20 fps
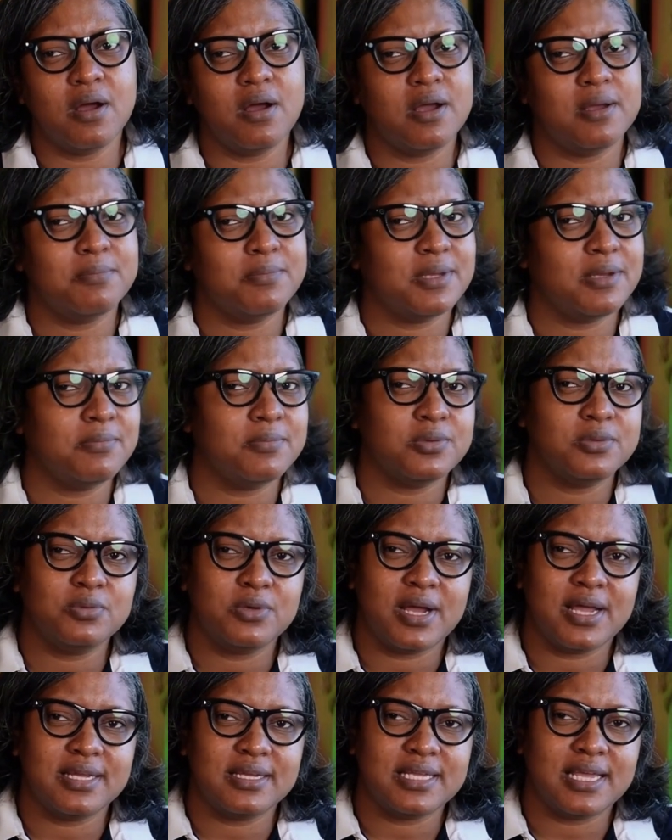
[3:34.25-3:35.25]
are people
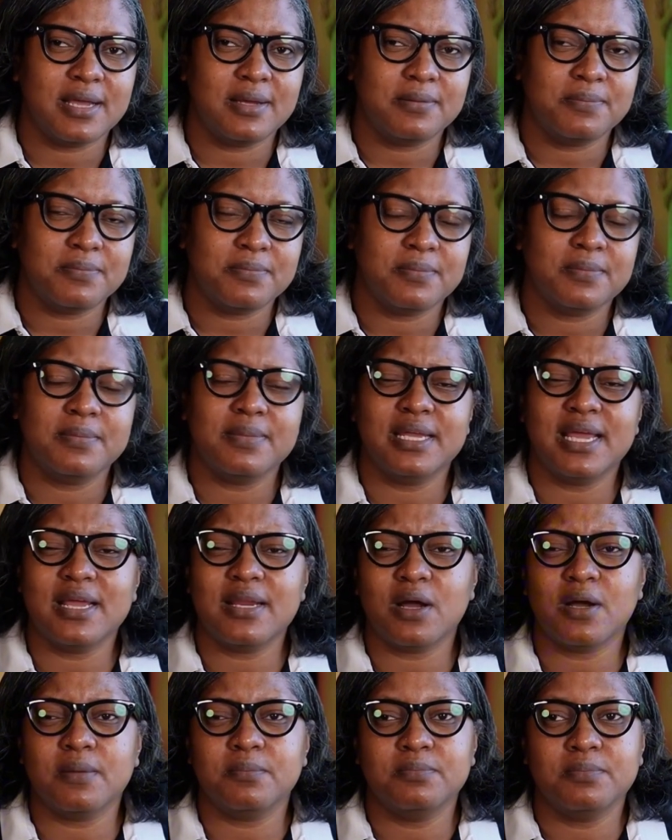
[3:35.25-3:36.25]
right now? They
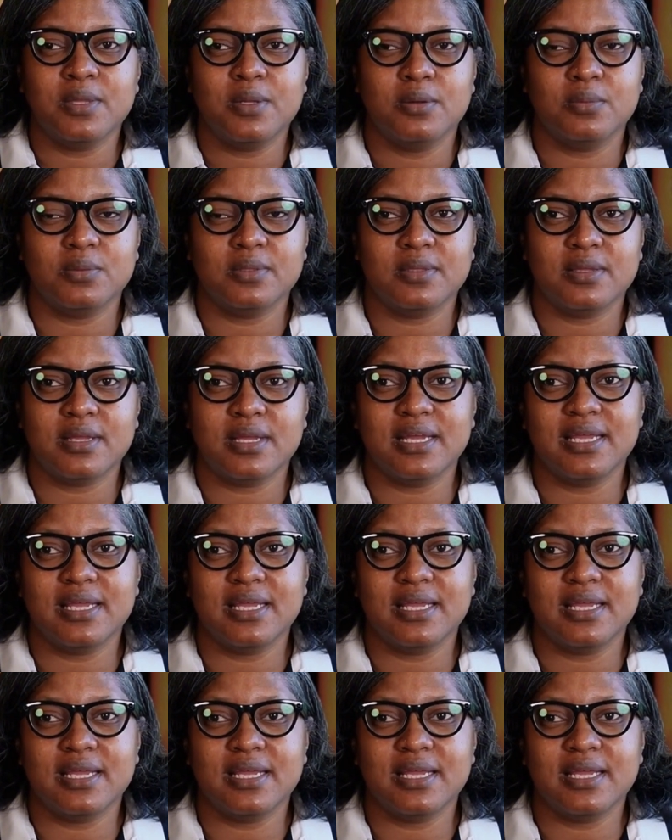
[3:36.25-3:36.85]
are mobile.